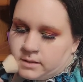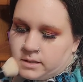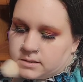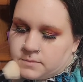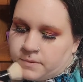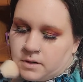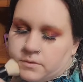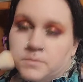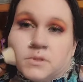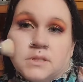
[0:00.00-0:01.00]
here's the part
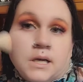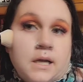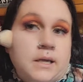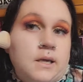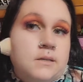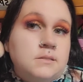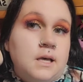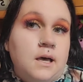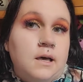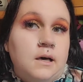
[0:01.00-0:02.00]
where I'm just like, I can't
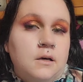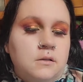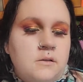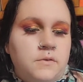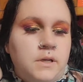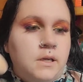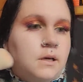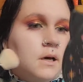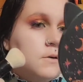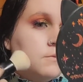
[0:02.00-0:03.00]
tell if any
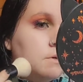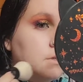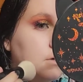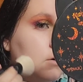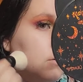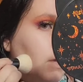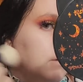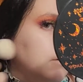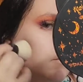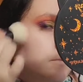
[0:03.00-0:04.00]
cover. Oh,
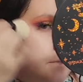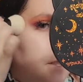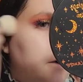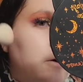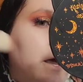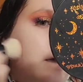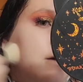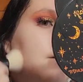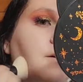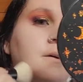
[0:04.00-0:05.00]
yeah, no. Okay.